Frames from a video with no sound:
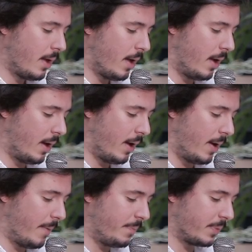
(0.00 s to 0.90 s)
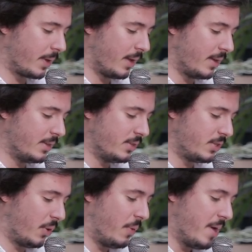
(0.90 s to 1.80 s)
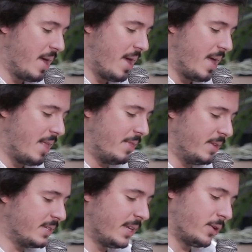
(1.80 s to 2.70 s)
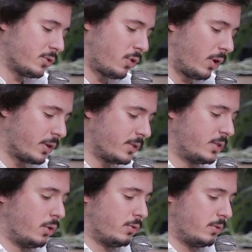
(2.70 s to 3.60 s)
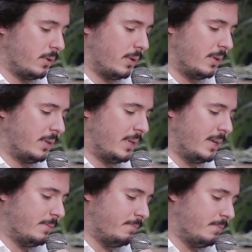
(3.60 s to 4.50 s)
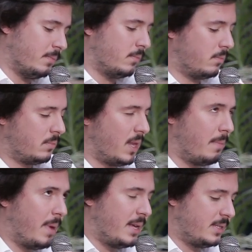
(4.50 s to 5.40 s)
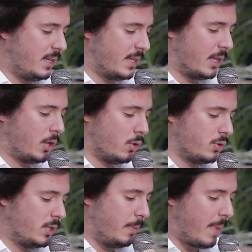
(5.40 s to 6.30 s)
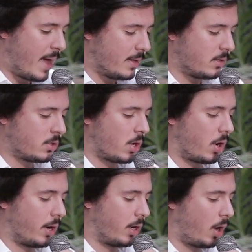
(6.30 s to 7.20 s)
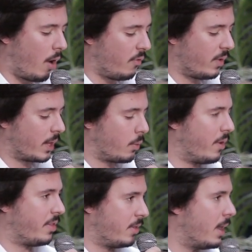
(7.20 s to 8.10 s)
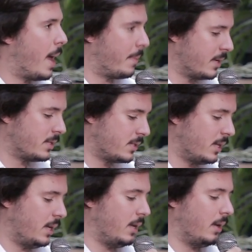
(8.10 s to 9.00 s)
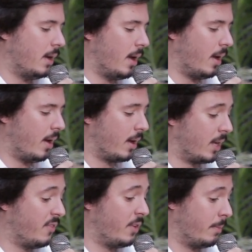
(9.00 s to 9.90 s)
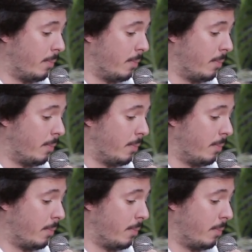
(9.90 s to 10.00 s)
Um, so, these legal scholars, those they they may see that those demands are in conflict with the amnesty uh, given